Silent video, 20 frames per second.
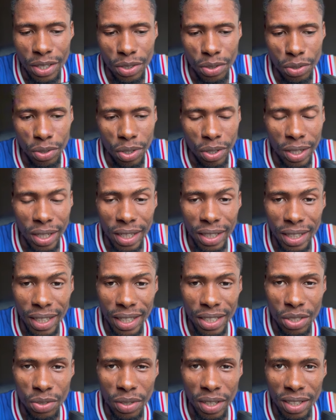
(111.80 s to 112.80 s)
you collect
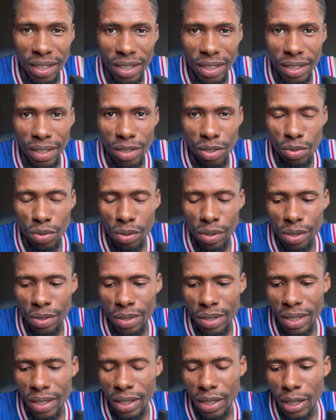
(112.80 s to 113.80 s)
extra 3 to
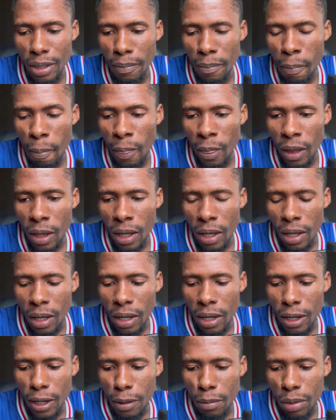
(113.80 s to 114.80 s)
lose the game.
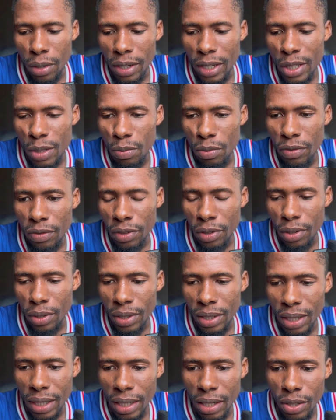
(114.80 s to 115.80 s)
But let's move
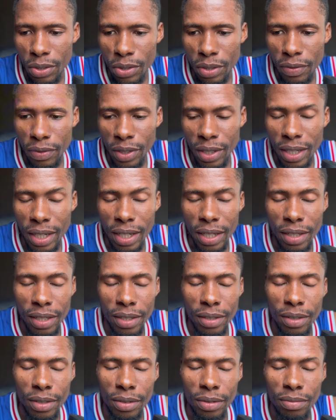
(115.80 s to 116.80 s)
forward. There are a lot of
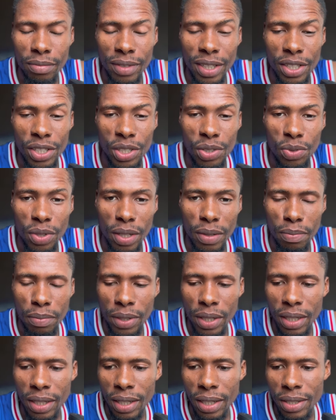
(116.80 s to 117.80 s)
other Nigerian
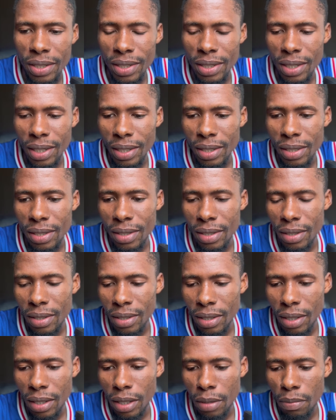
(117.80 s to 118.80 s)
players that
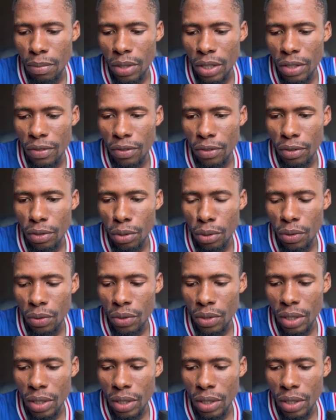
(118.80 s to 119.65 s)
played for